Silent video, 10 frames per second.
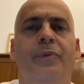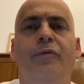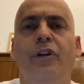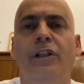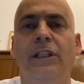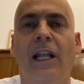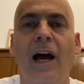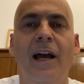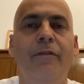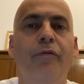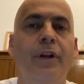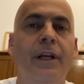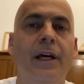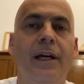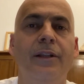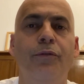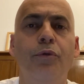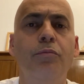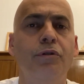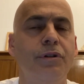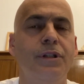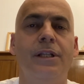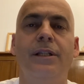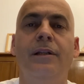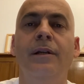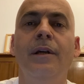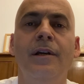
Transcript: difficult life and uh, the rumors and